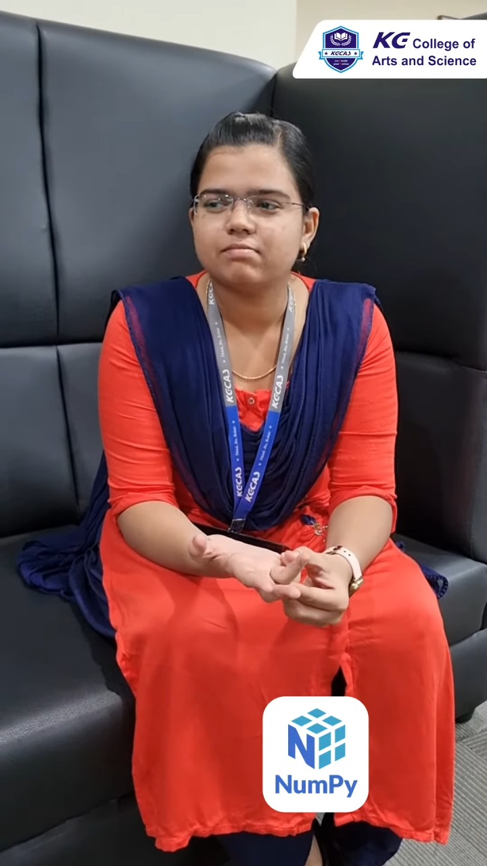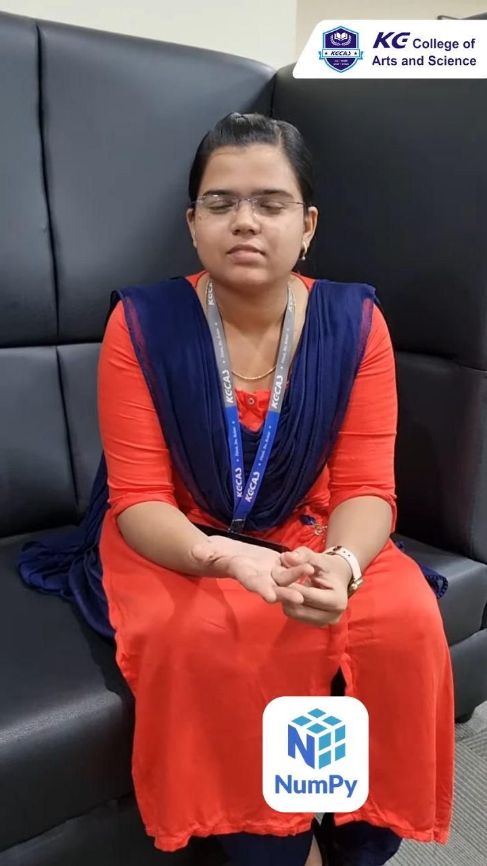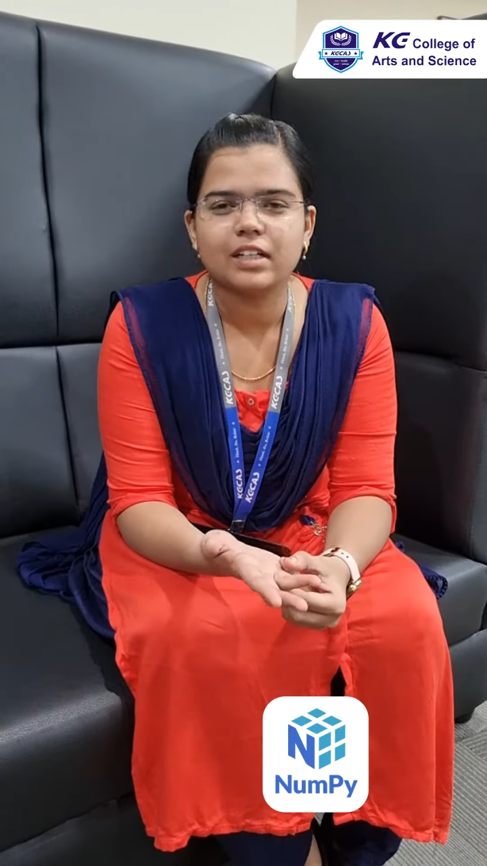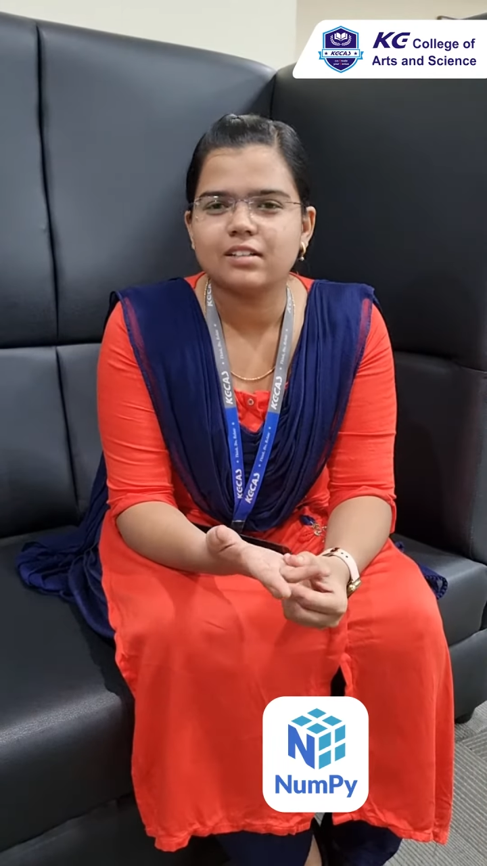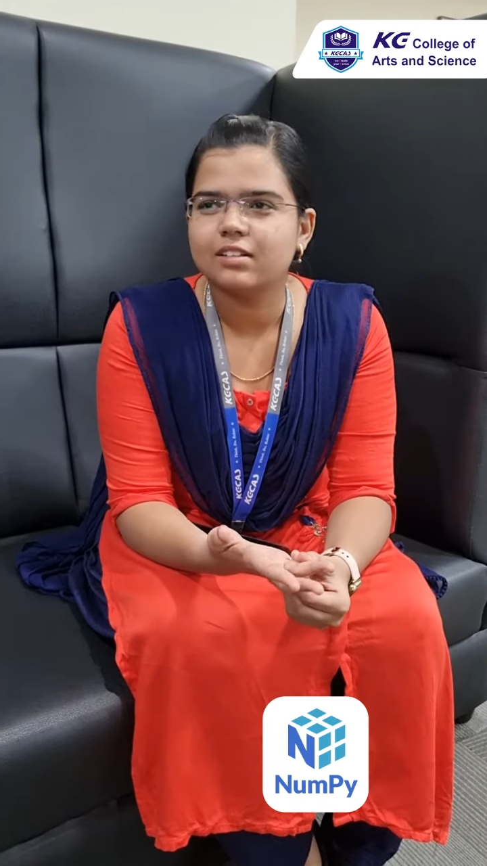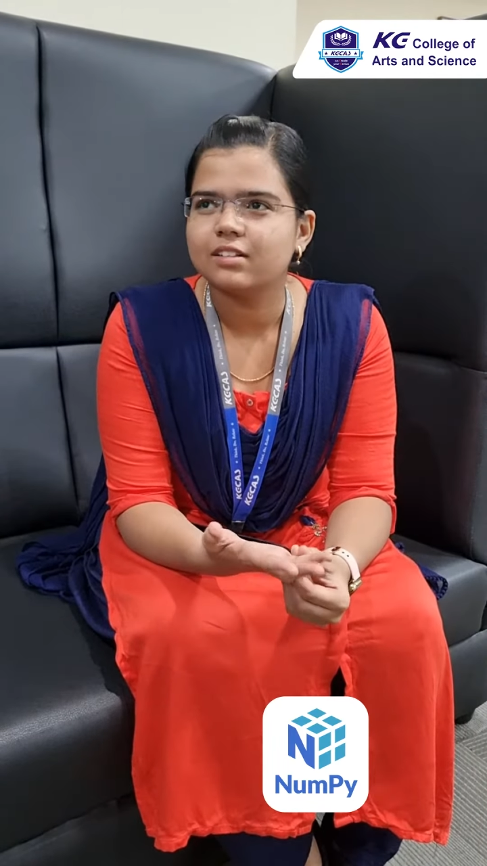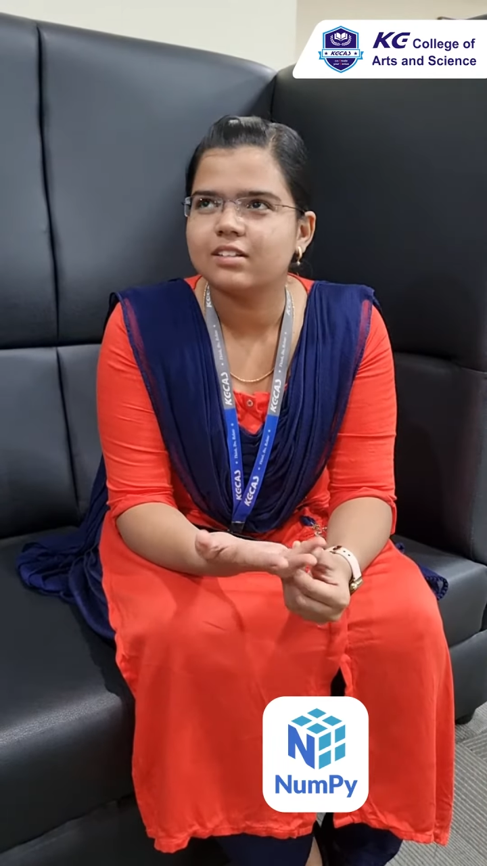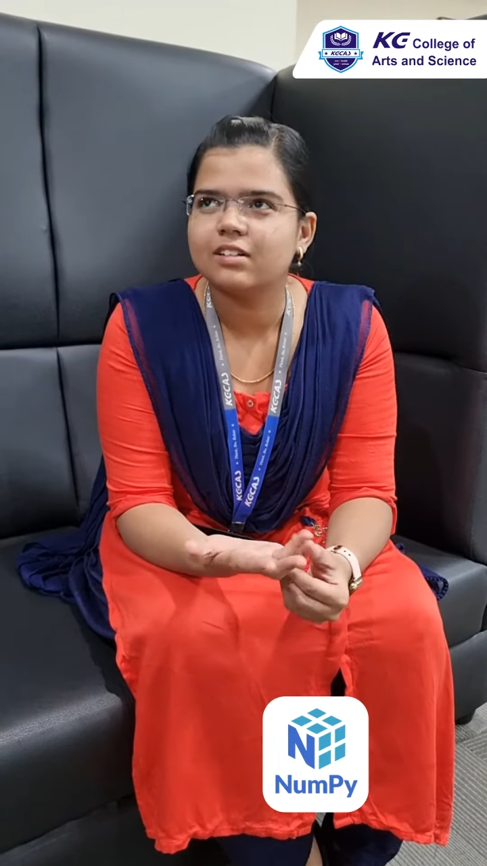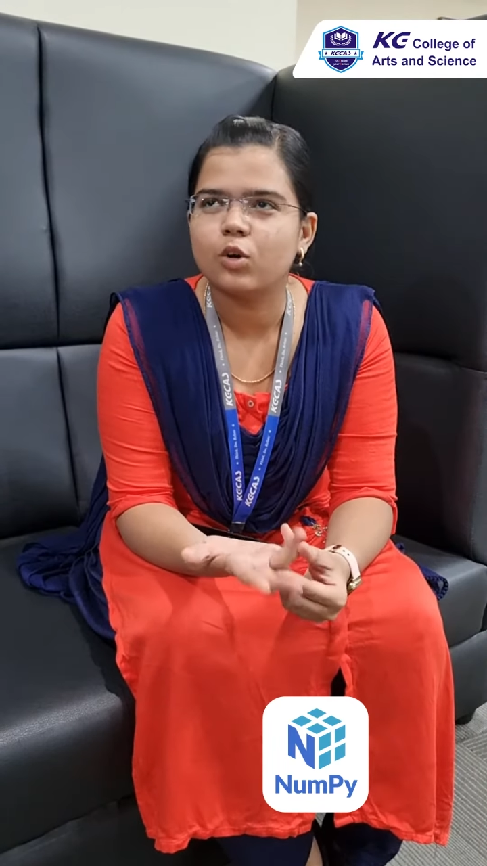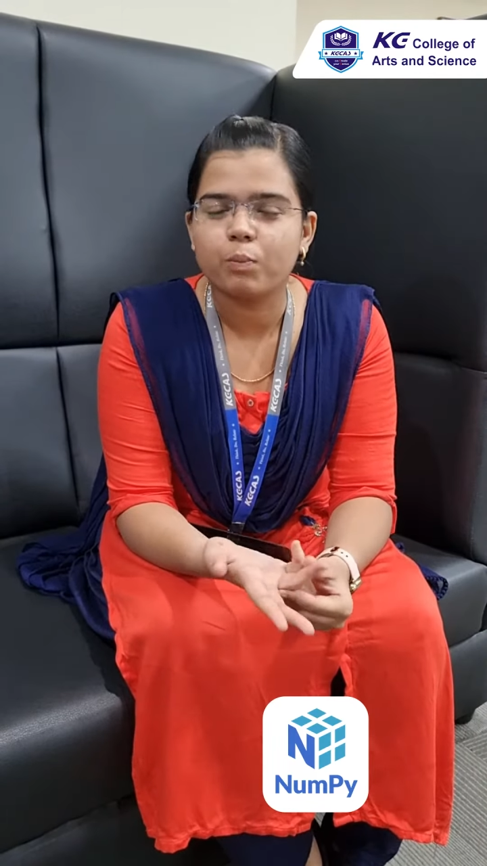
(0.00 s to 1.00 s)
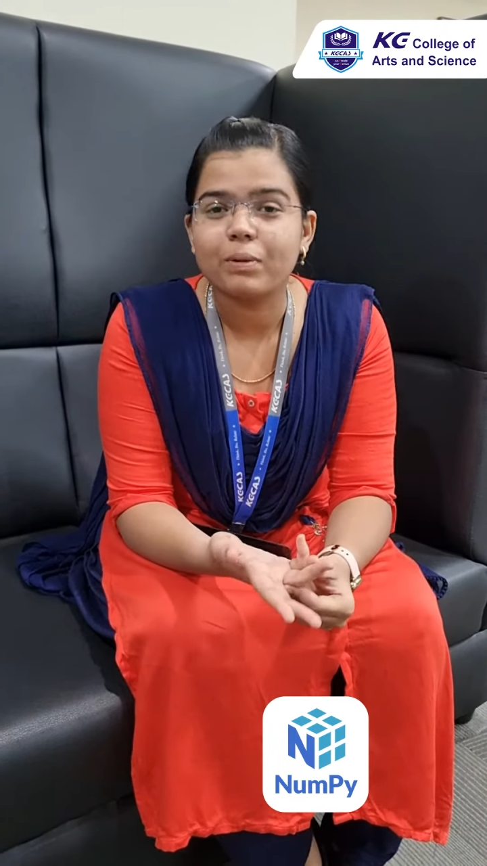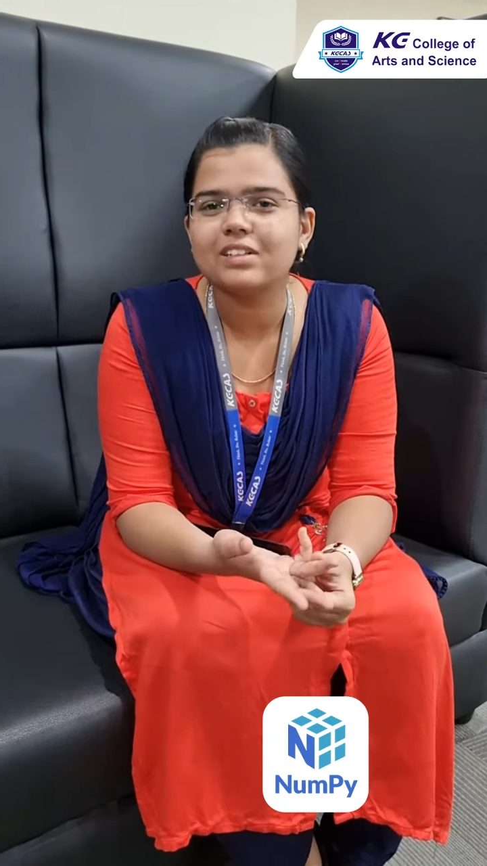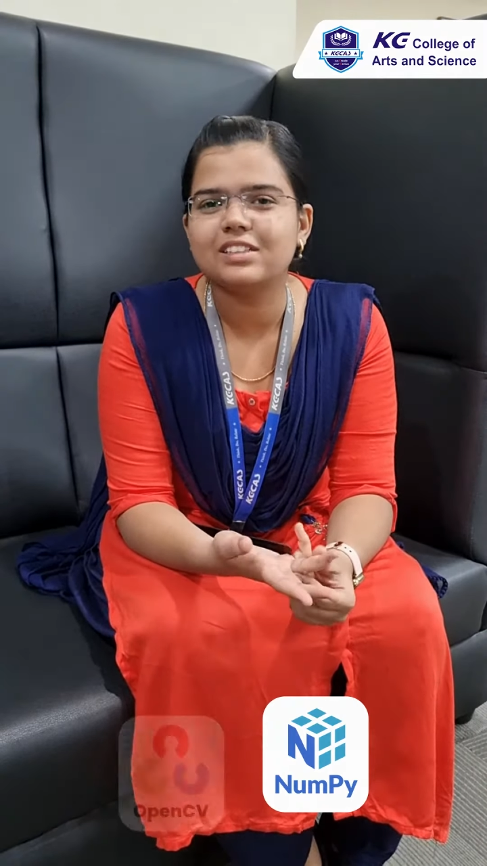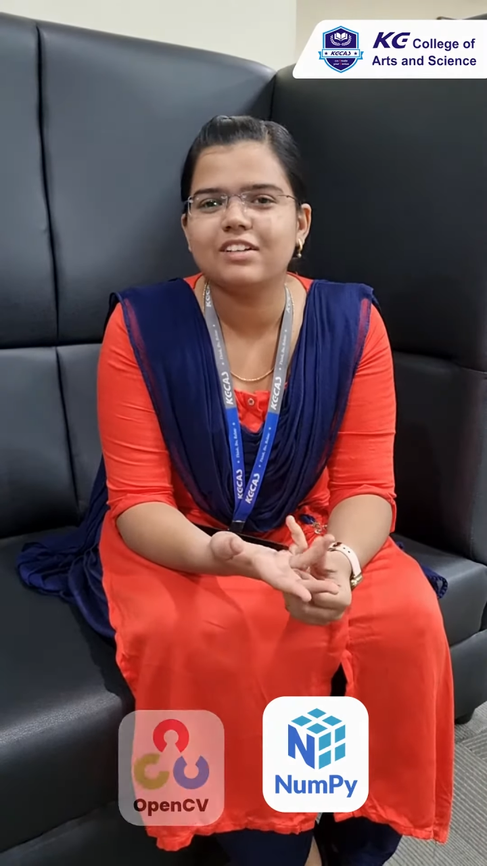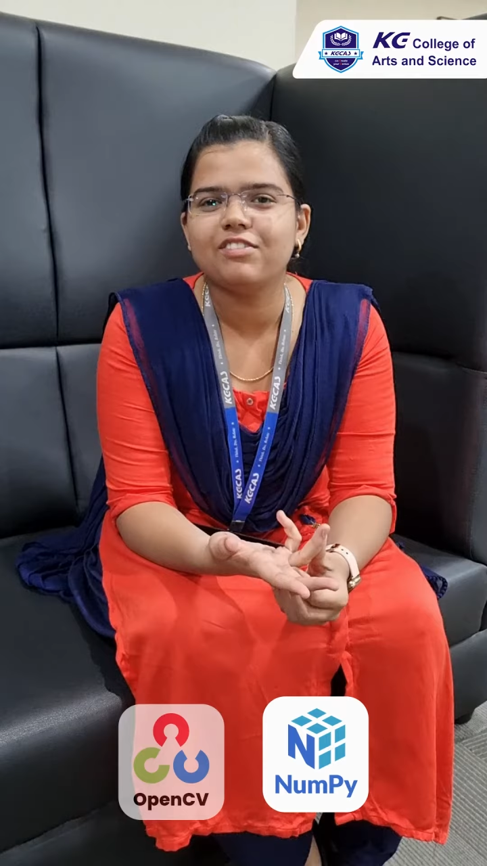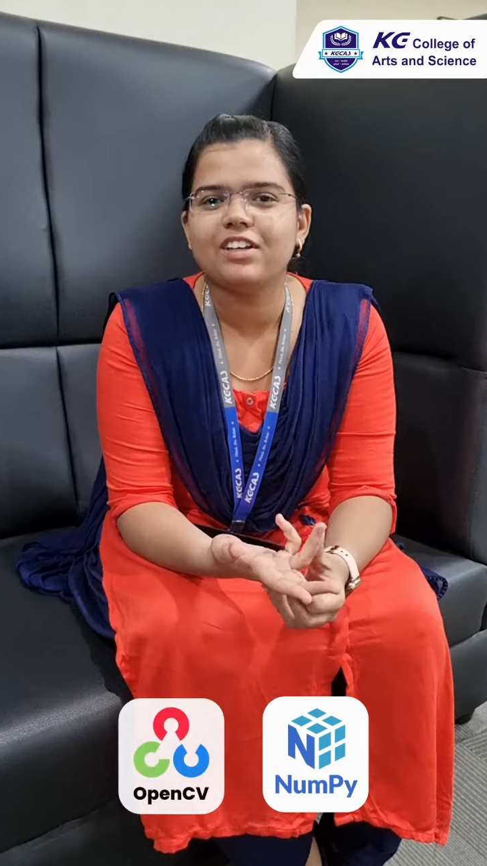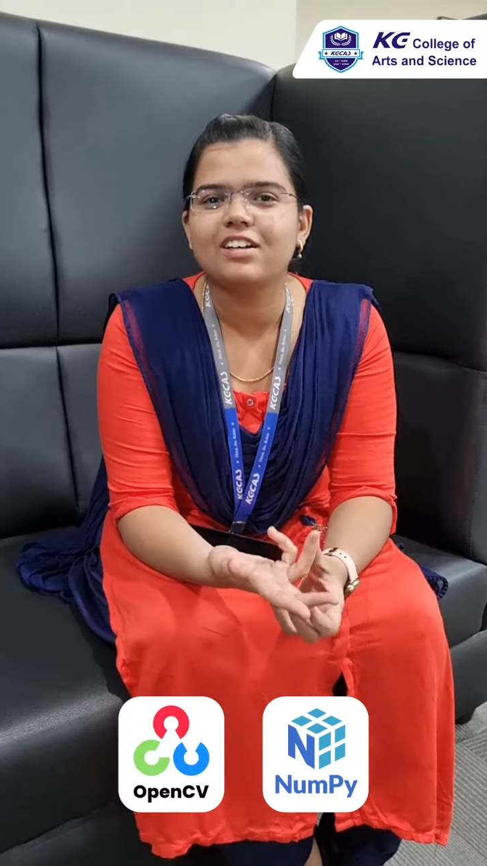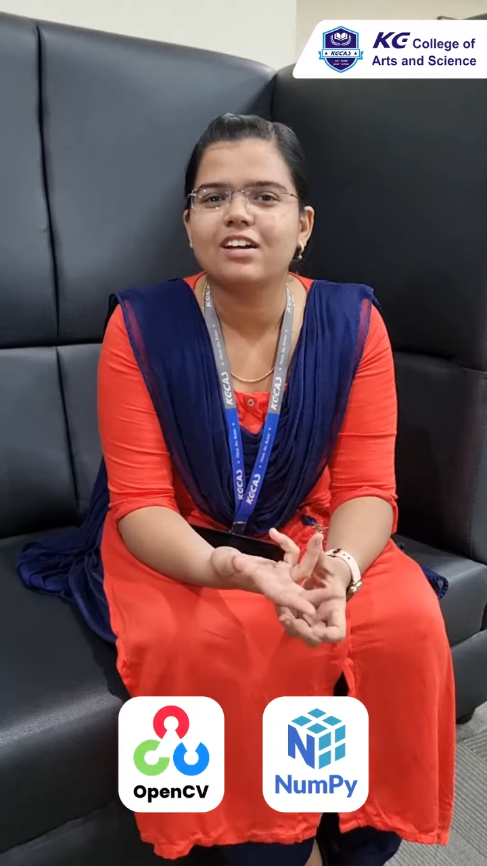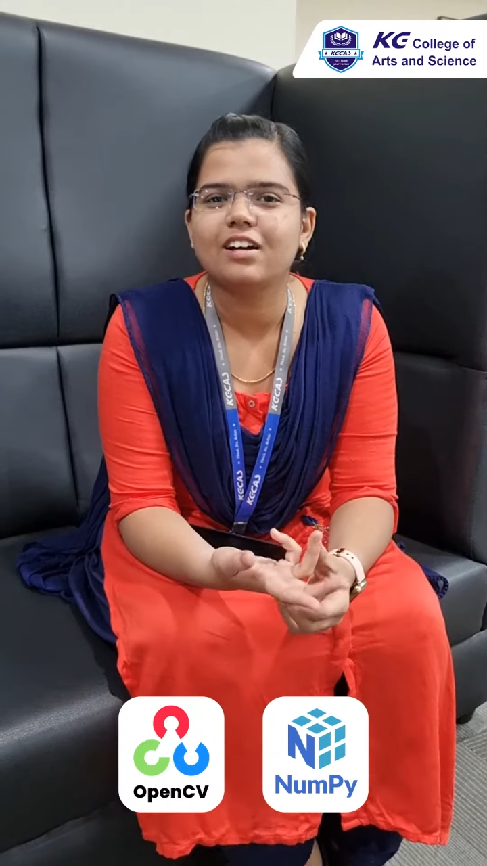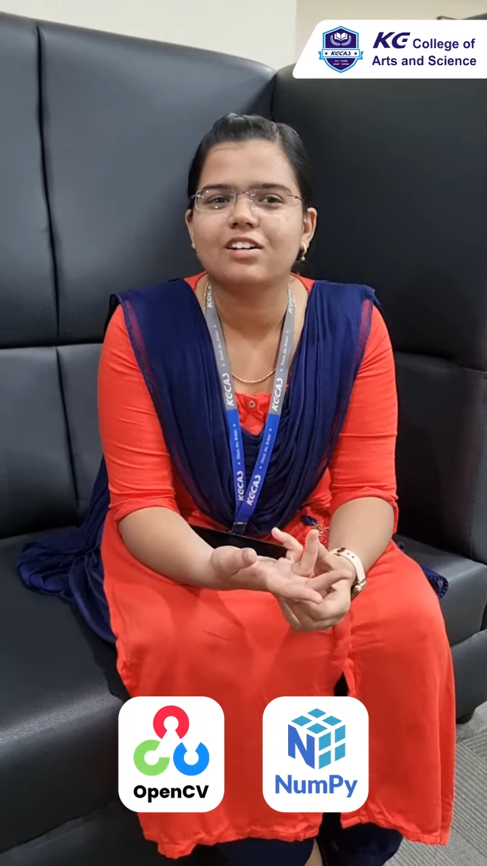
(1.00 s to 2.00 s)
then
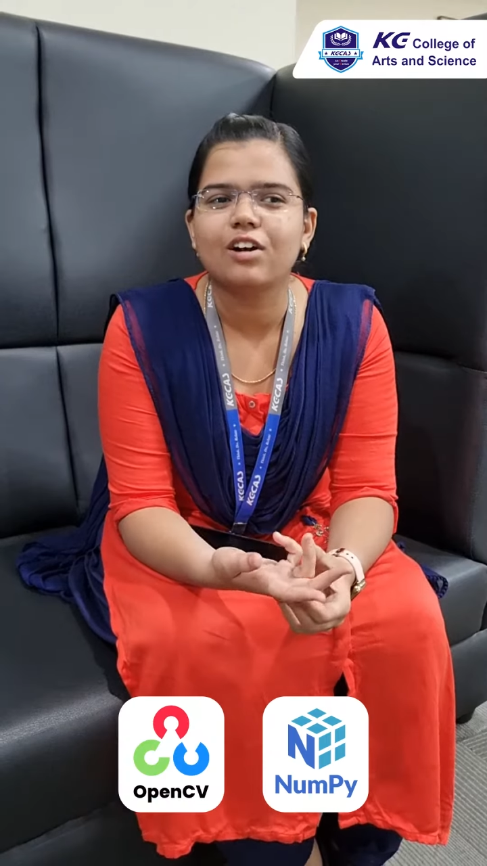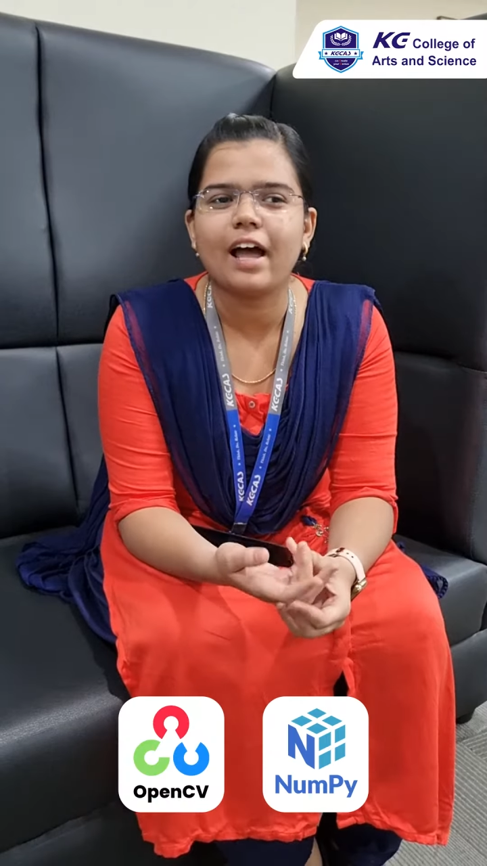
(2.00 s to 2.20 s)
OpenCV and all.